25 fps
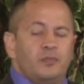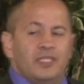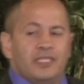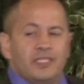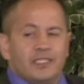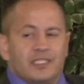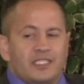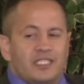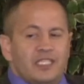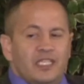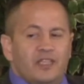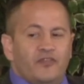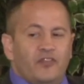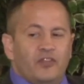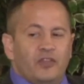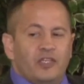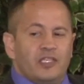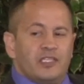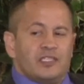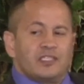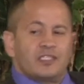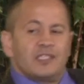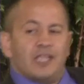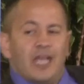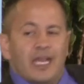being deceitful
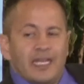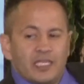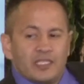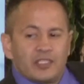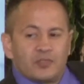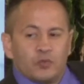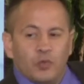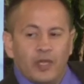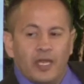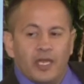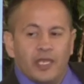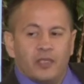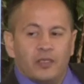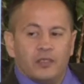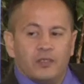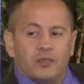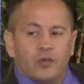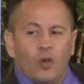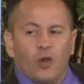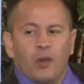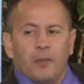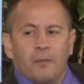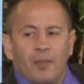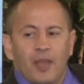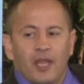in the slightest way
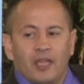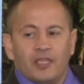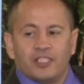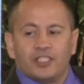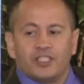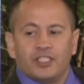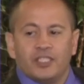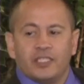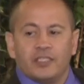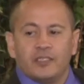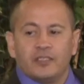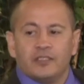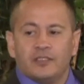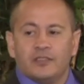or embellishing.